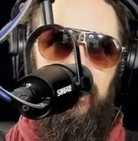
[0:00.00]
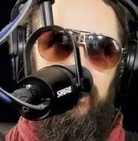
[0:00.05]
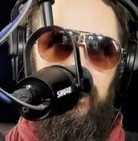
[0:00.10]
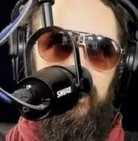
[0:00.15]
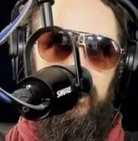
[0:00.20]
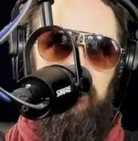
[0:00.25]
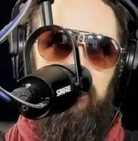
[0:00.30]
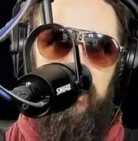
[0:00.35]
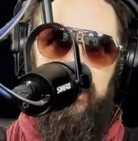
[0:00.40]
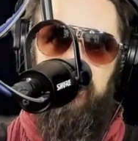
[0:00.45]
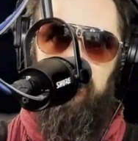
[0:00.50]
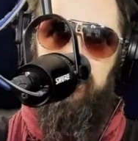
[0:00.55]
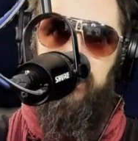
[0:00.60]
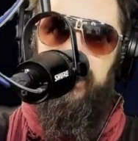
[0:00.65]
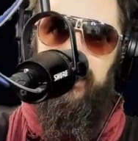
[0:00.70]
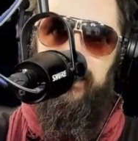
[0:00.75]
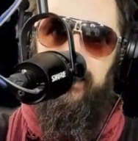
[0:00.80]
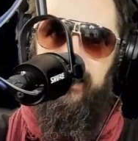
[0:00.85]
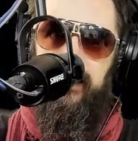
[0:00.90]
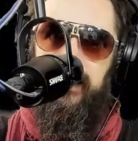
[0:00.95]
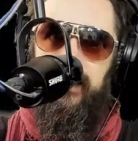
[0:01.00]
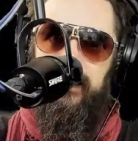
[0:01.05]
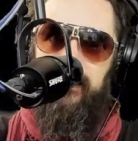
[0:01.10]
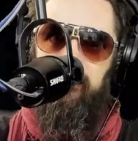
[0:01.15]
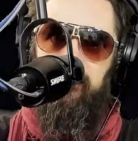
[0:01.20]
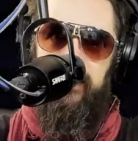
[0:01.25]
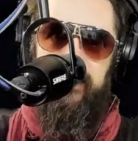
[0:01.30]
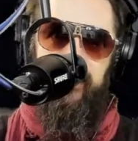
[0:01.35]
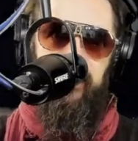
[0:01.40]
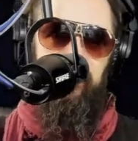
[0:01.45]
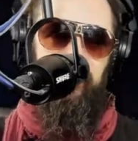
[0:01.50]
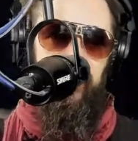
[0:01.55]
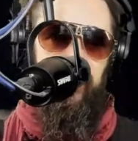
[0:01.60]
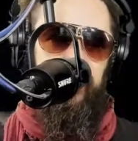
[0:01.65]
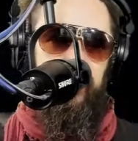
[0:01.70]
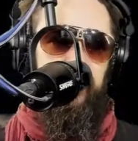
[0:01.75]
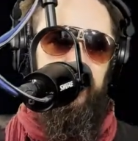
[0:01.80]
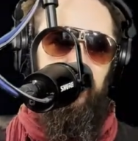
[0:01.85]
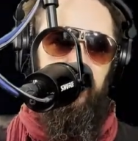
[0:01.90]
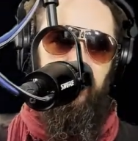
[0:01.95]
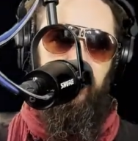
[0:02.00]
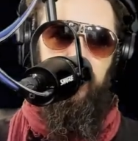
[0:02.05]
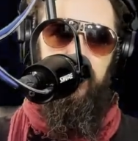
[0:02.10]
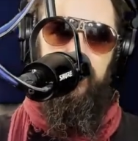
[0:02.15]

To be completely honest, I'm sick of all these cords